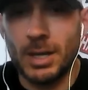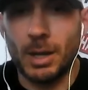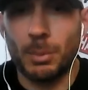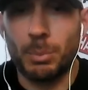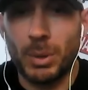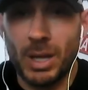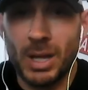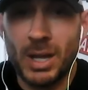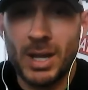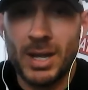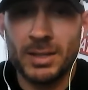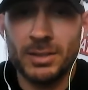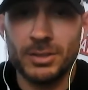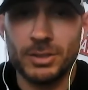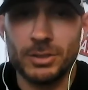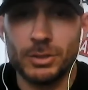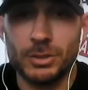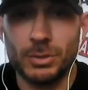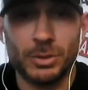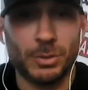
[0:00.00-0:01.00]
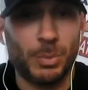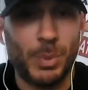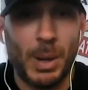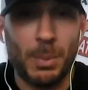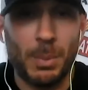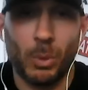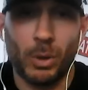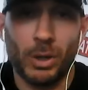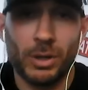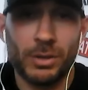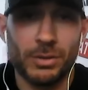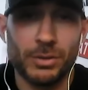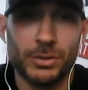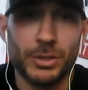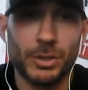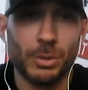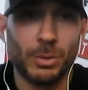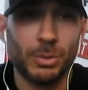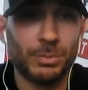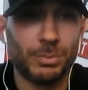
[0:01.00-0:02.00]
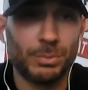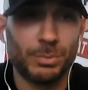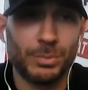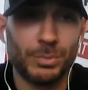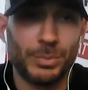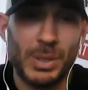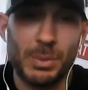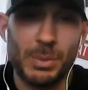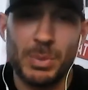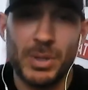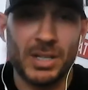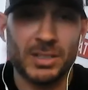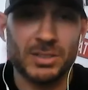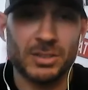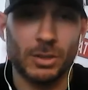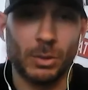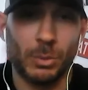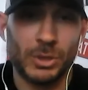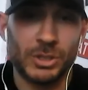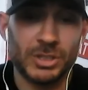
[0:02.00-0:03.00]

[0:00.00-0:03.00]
apply, you do your paperwork through your BPSO,